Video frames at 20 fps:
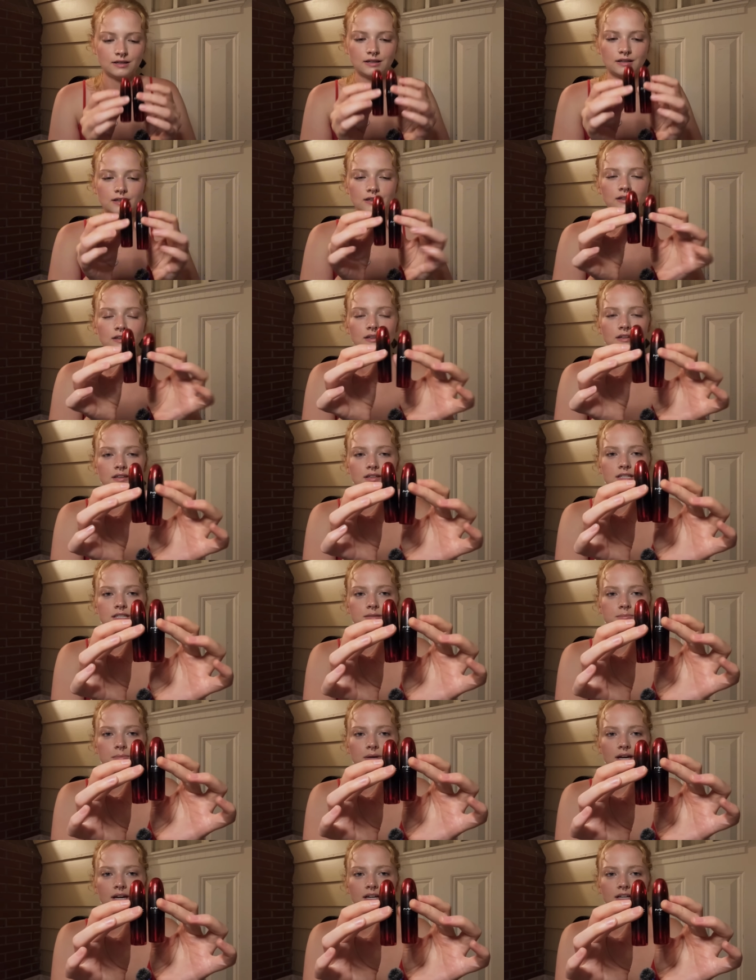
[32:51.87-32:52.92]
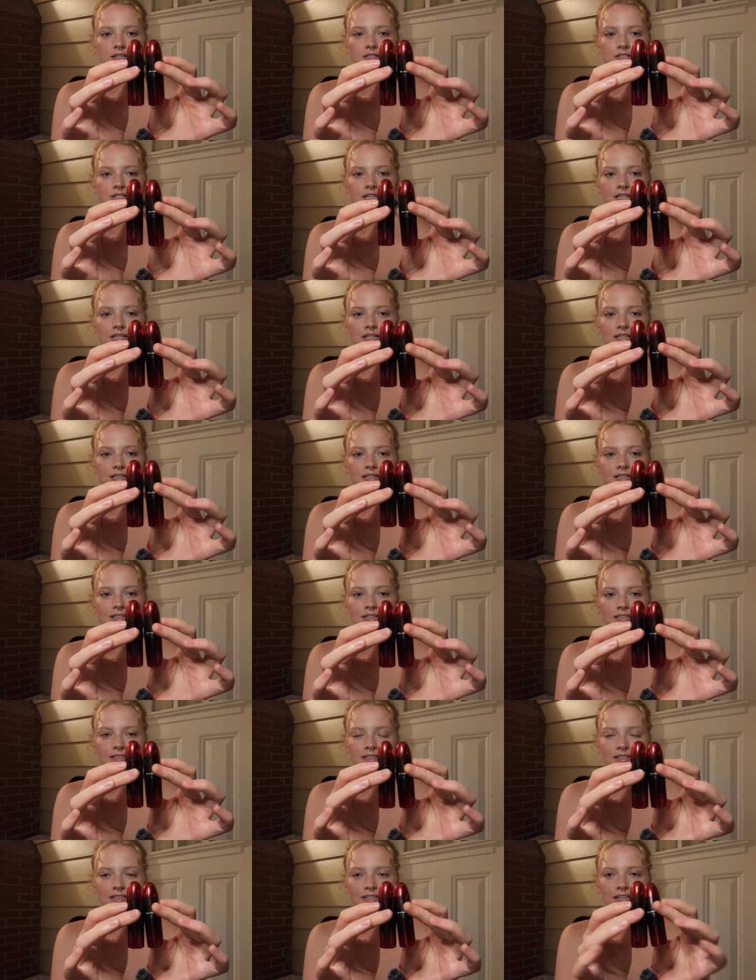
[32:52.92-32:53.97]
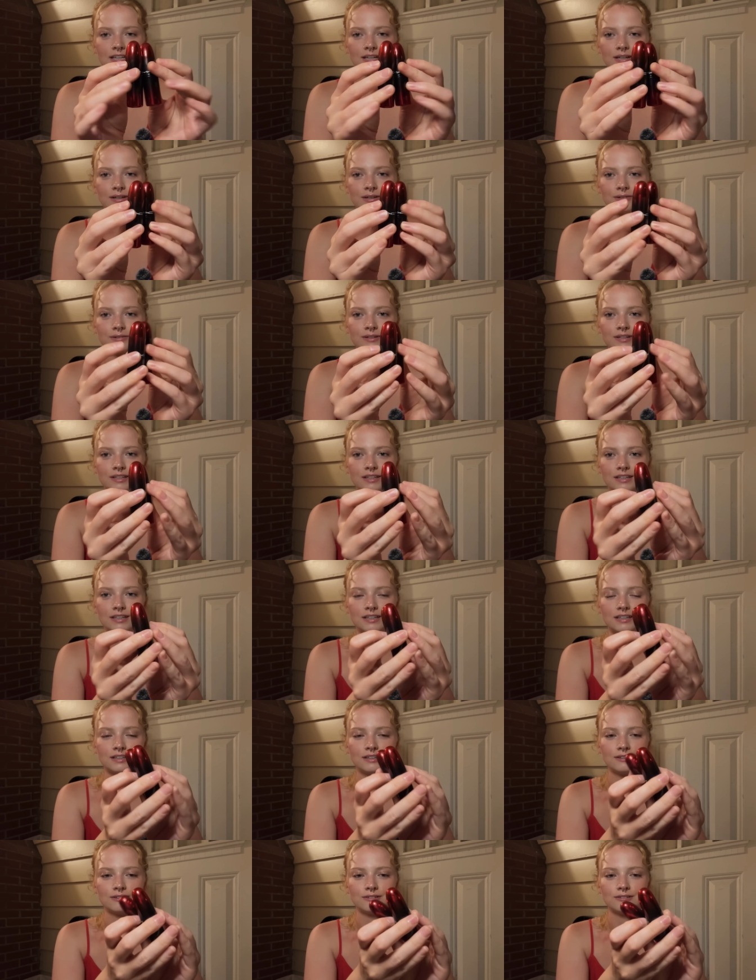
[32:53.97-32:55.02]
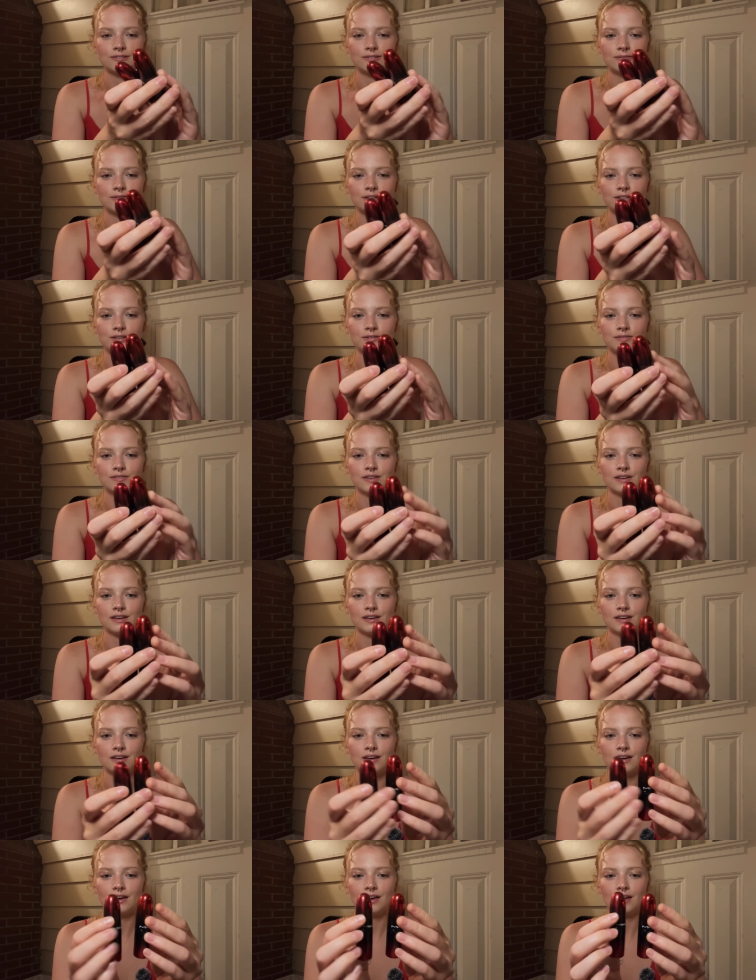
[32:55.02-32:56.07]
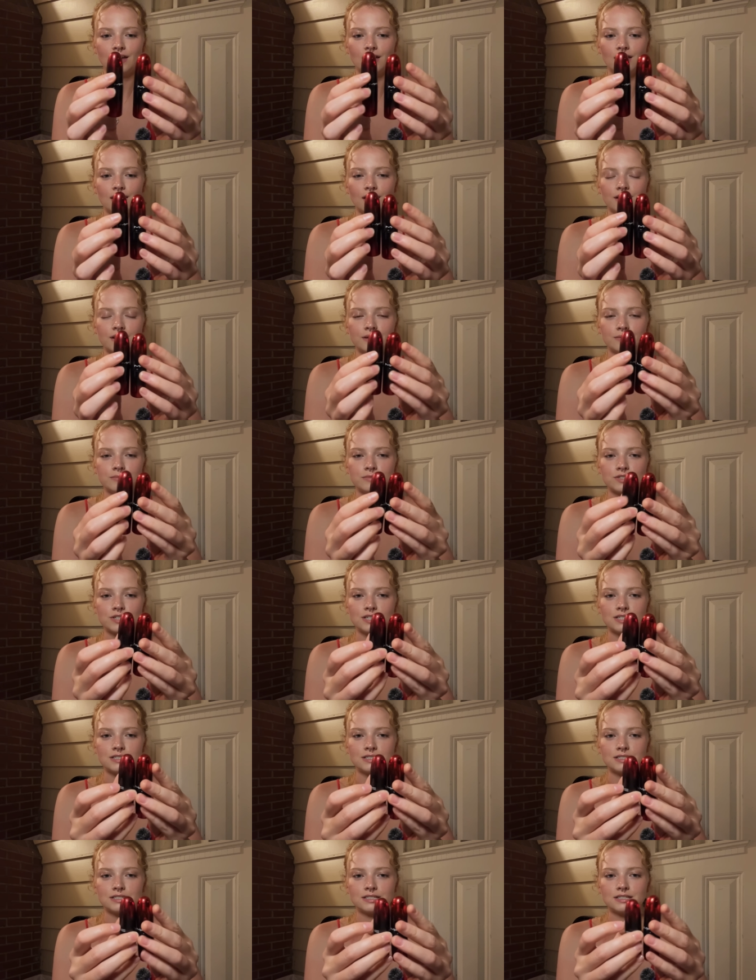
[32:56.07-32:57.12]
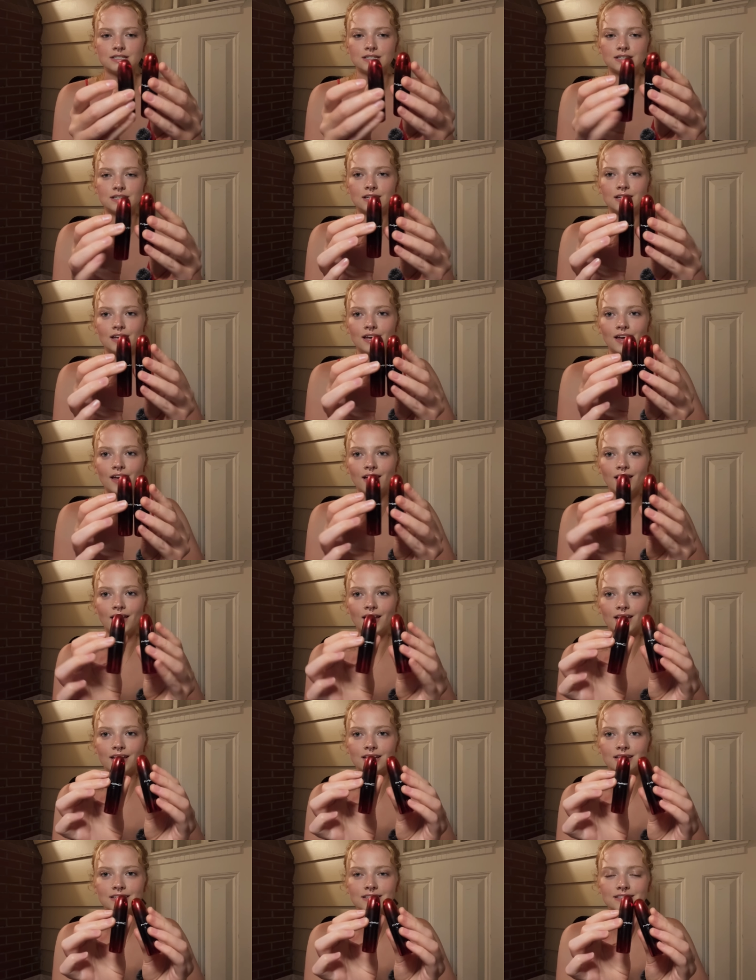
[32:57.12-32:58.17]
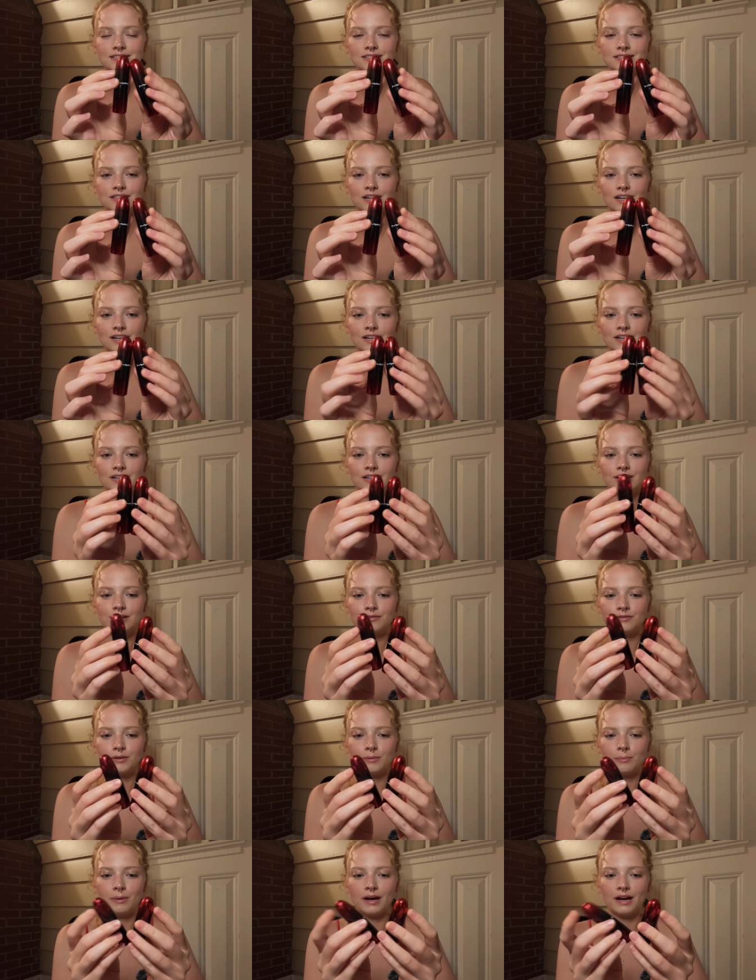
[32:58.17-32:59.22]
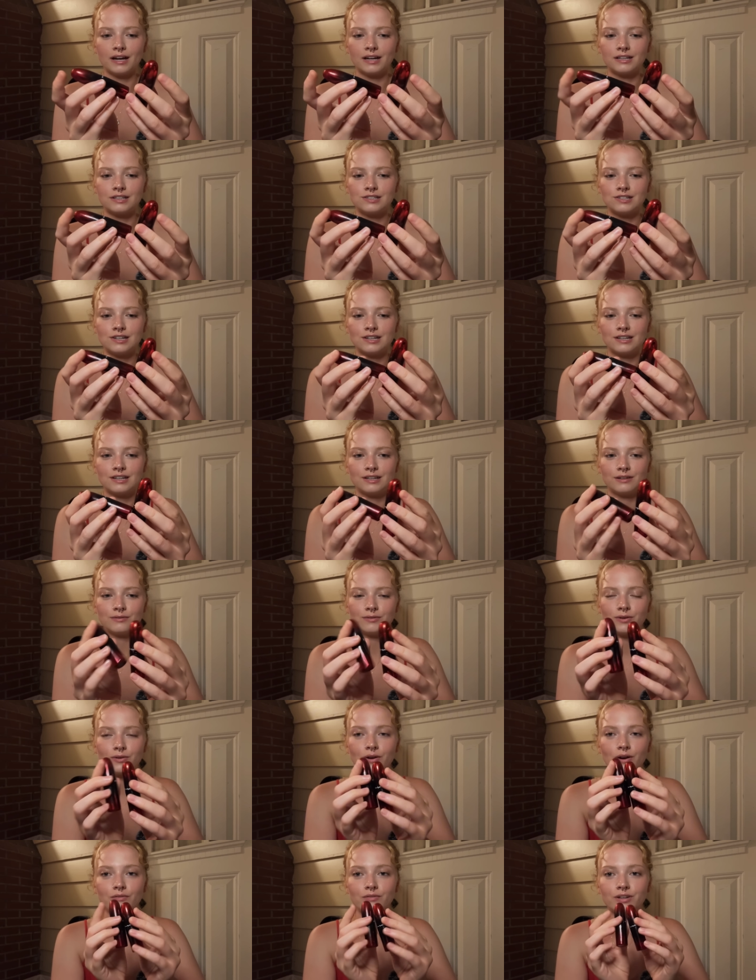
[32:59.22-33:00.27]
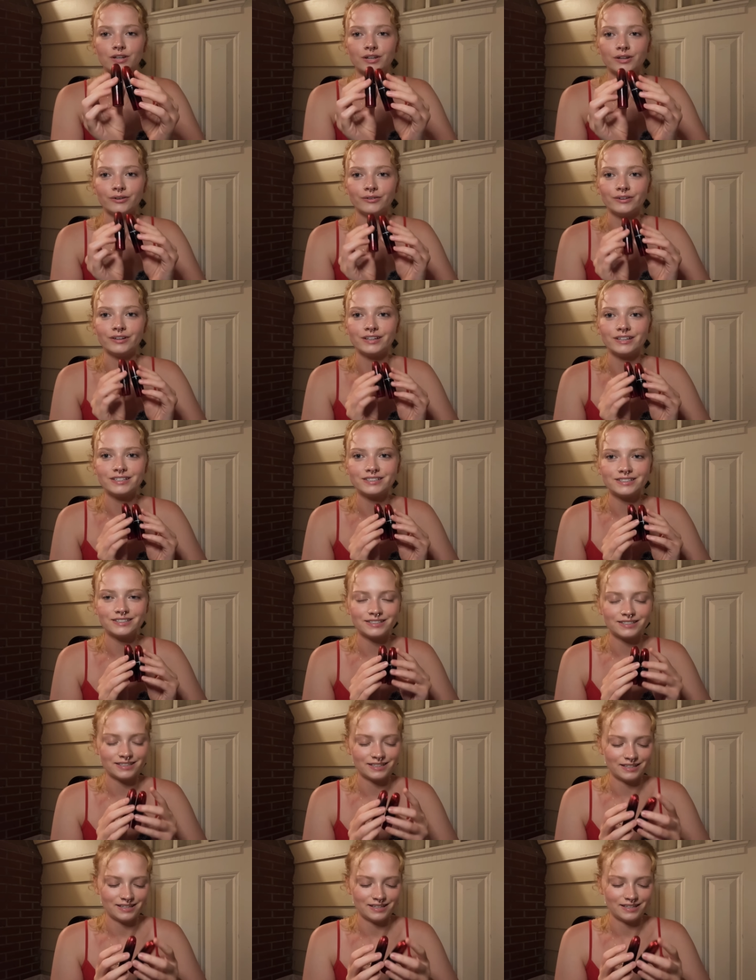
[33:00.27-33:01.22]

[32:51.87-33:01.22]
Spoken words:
And this packaging is like really cute. What do you think? I am just a sucker for packaging, if you haven't noticed.